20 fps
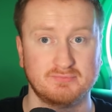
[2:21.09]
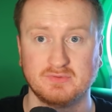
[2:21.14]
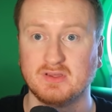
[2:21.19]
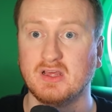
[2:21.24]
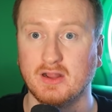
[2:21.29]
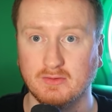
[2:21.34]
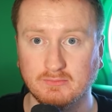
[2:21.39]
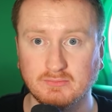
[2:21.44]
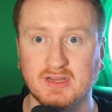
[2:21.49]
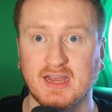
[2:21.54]

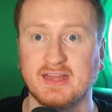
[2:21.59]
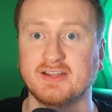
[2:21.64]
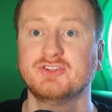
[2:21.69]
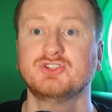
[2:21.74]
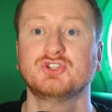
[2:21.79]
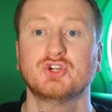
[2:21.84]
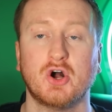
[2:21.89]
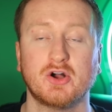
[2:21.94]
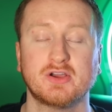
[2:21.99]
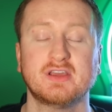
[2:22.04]
you know, kind
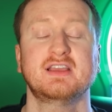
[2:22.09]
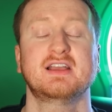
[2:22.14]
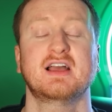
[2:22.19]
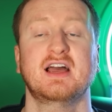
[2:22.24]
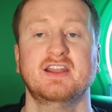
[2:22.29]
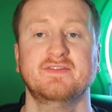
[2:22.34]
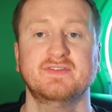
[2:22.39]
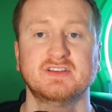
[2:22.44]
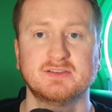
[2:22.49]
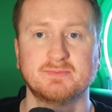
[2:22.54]
of chalky,
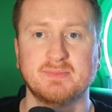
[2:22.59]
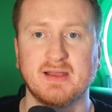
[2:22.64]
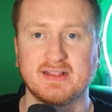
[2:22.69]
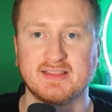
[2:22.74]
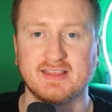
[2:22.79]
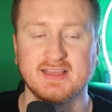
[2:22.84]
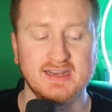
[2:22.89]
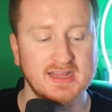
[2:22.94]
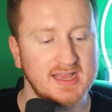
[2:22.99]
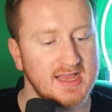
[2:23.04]
kind of
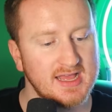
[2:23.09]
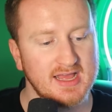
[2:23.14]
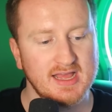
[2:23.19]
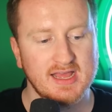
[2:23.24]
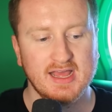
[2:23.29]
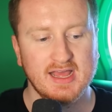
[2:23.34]
expected.